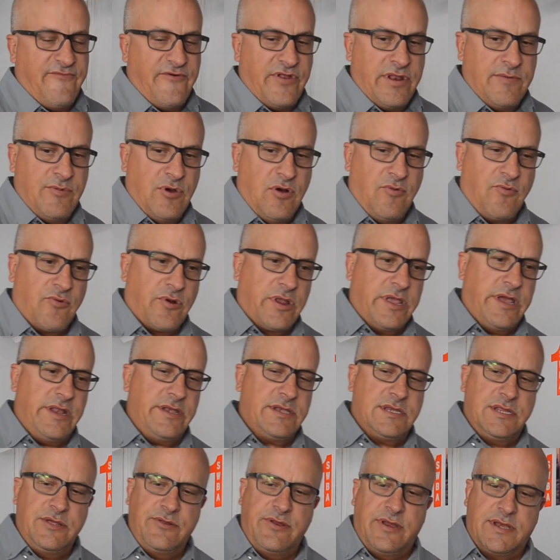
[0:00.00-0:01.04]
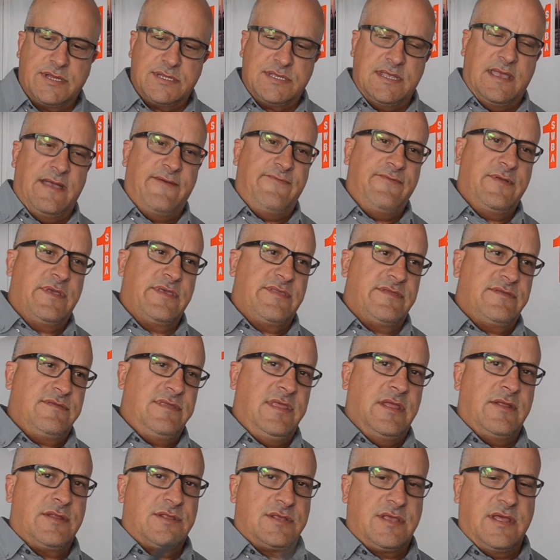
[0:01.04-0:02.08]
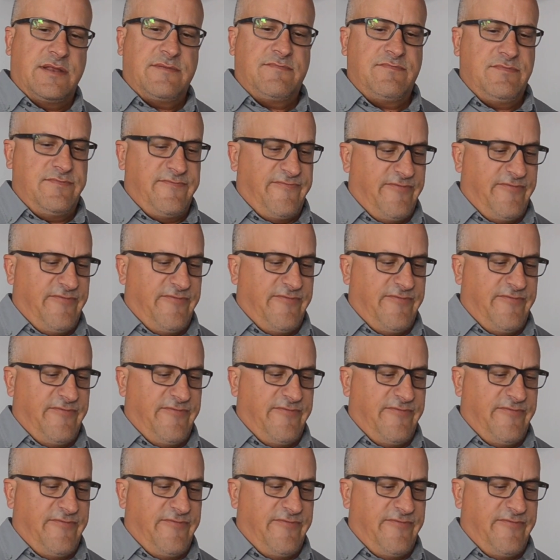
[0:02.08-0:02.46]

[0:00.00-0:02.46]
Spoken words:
on the boat when we're cutting tuna and stuff, because it's good,